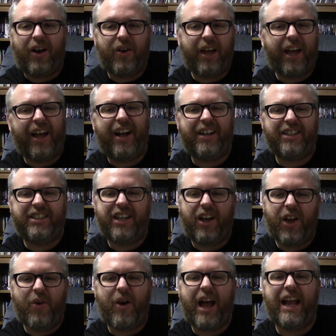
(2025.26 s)
okay, I'll
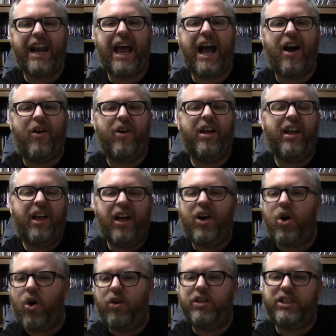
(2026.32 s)
tell you right now,
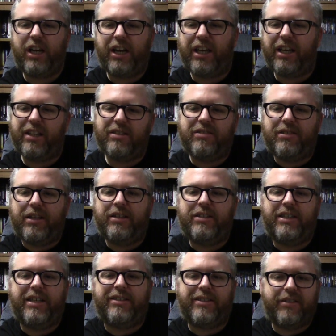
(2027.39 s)
Cult of Chucky is,
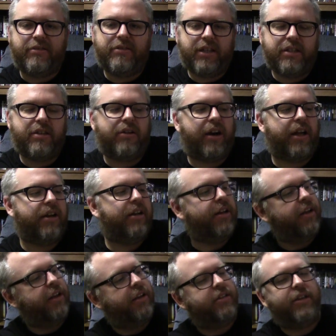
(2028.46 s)
is decent. It's alright.
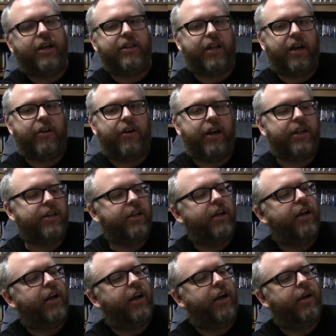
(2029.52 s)
Not that great.
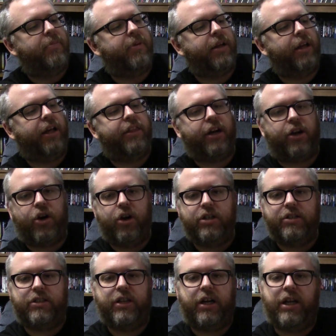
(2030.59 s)
Uh, but I thought
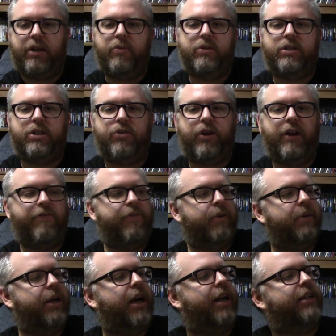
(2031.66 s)
Curse of Chucky was a great
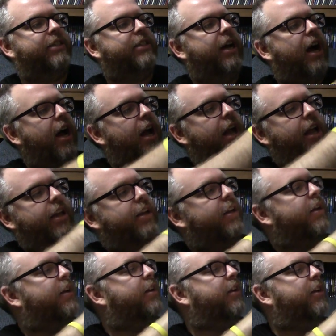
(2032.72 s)
film that kind of tied